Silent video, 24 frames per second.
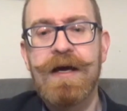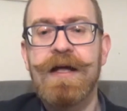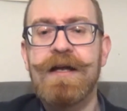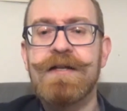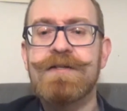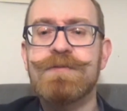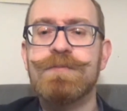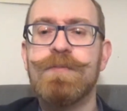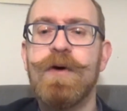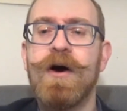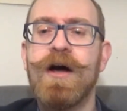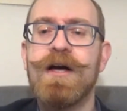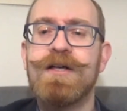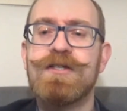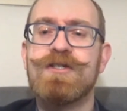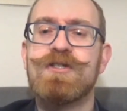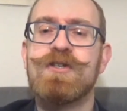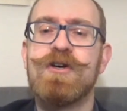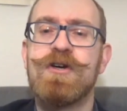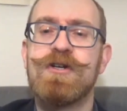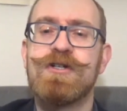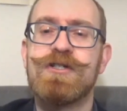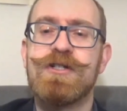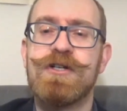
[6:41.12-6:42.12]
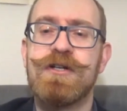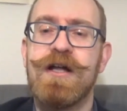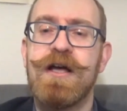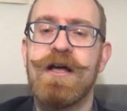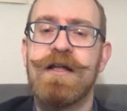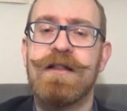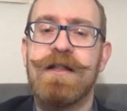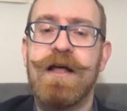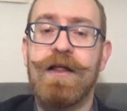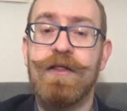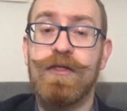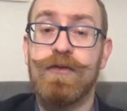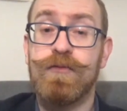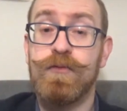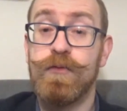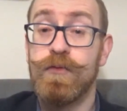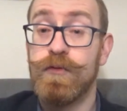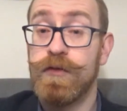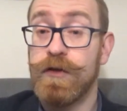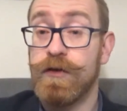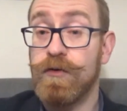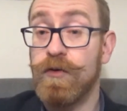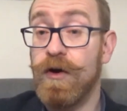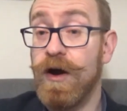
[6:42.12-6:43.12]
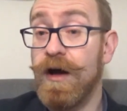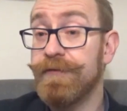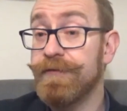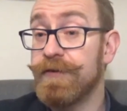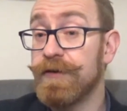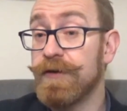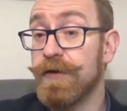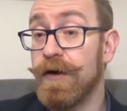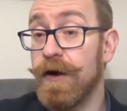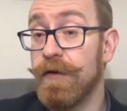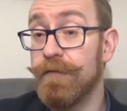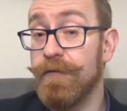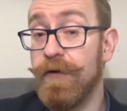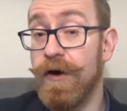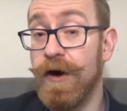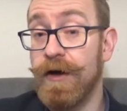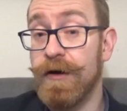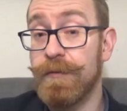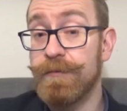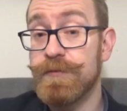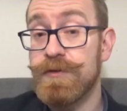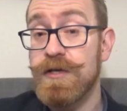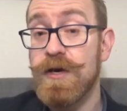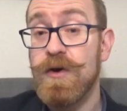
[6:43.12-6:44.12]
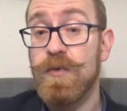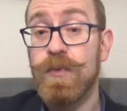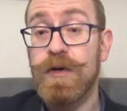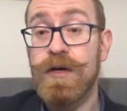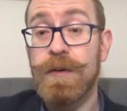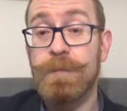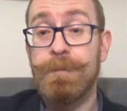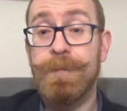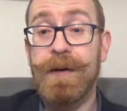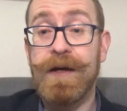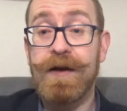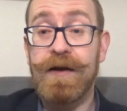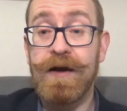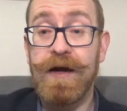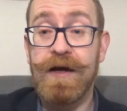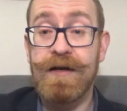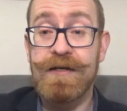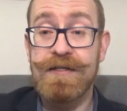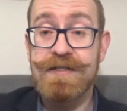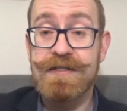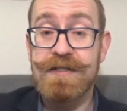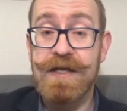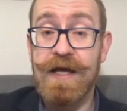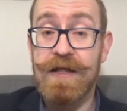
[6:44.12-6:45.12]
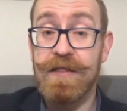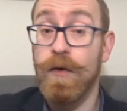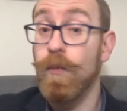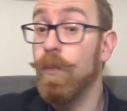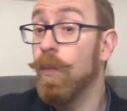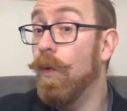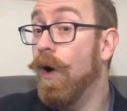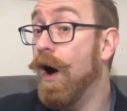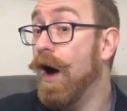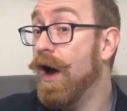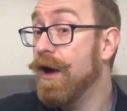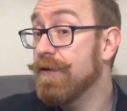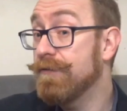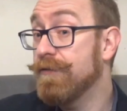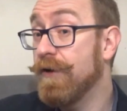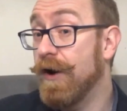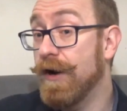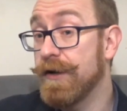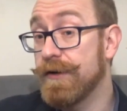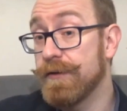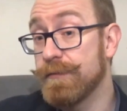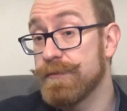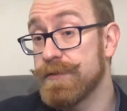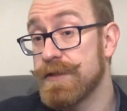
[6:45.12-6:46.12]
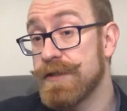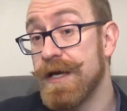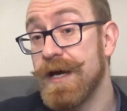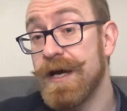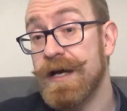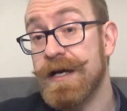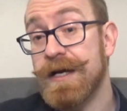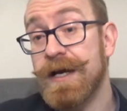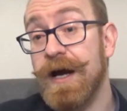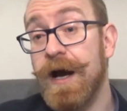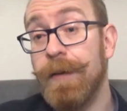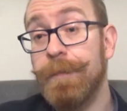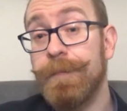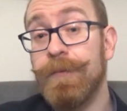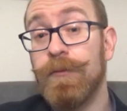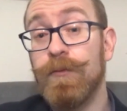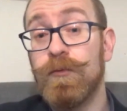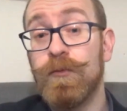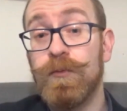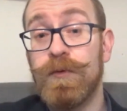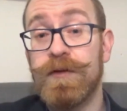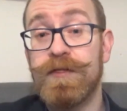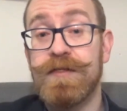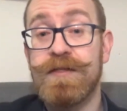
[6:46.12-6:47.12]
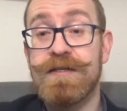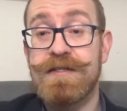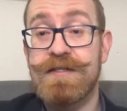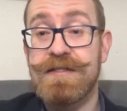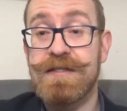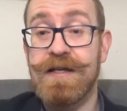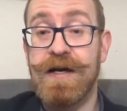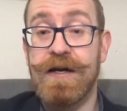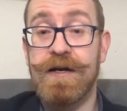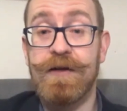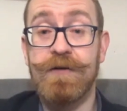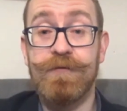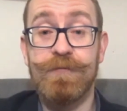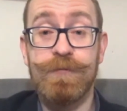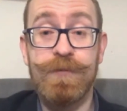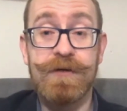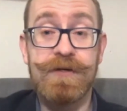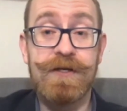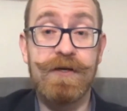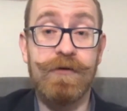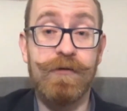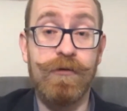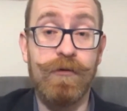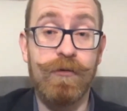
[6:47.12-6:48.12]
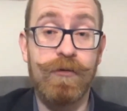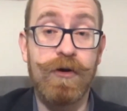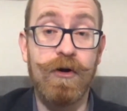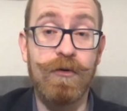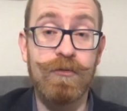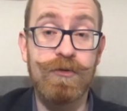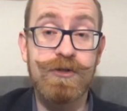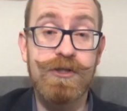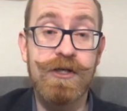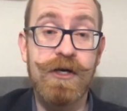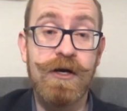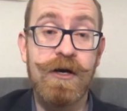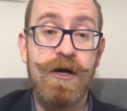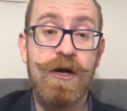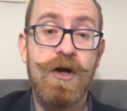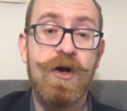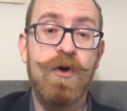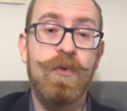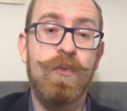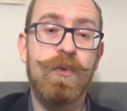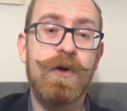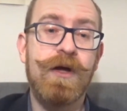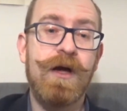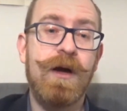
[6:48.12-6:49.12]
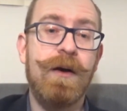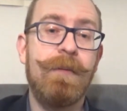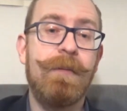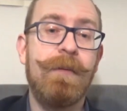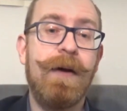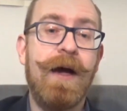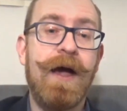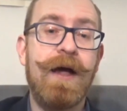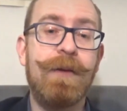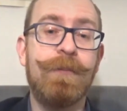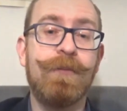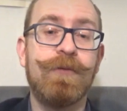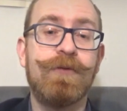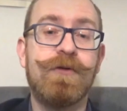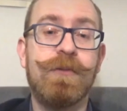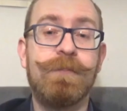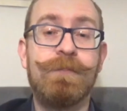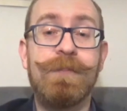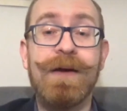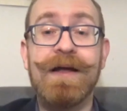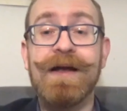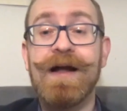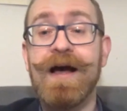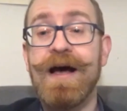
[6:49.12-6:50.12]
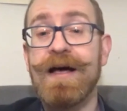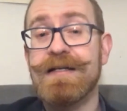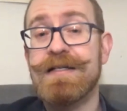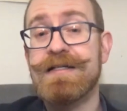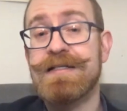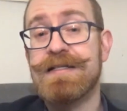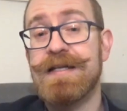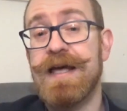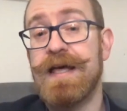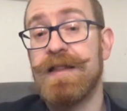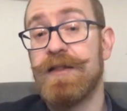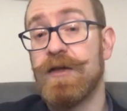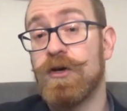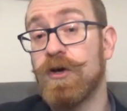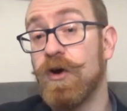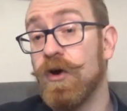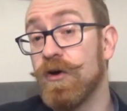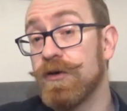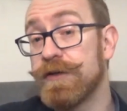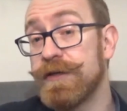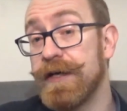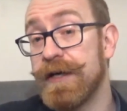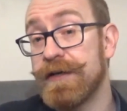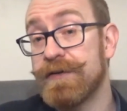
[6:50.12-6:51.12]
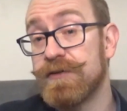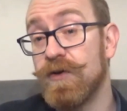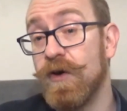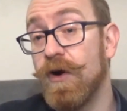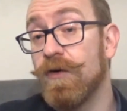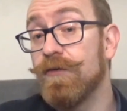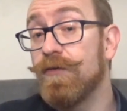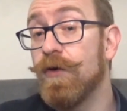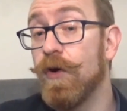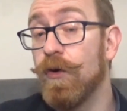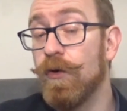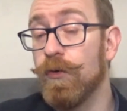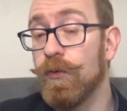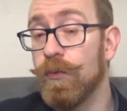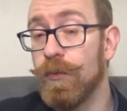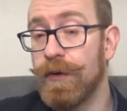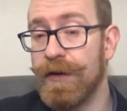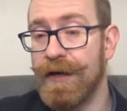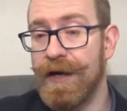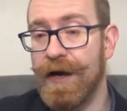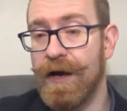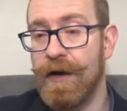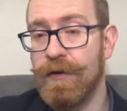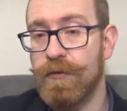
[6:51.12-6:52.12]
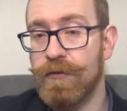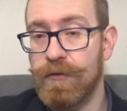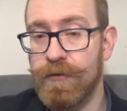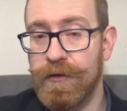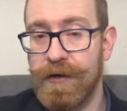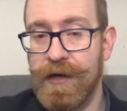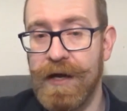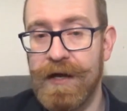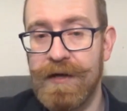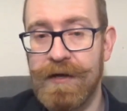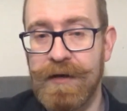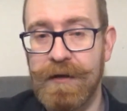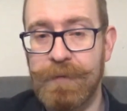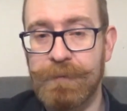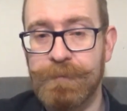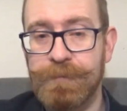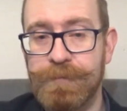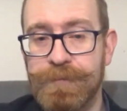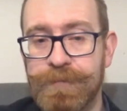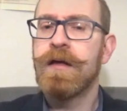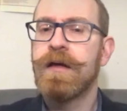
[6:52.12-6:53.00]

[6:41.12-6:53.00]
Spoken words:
It is my assertion that through the crafting of items, we can better understand the why of items. Coupled with the study of material culture, we are able to better understand the context of who we are creating.